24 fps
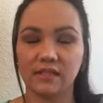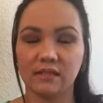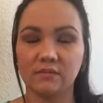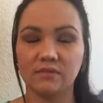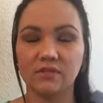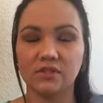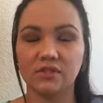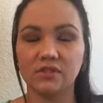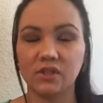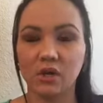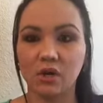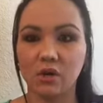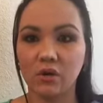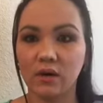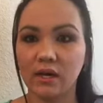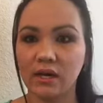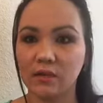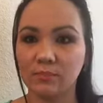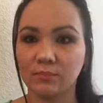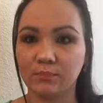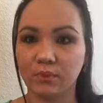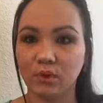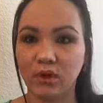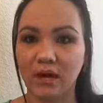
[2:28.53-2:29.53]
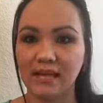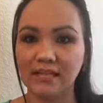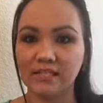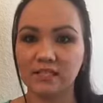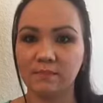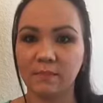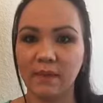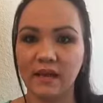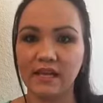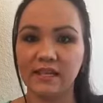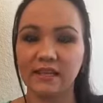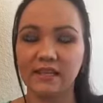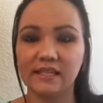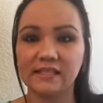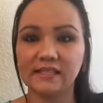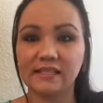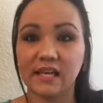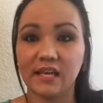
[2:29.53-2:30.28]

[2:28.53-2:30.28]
I'm so impressed by these.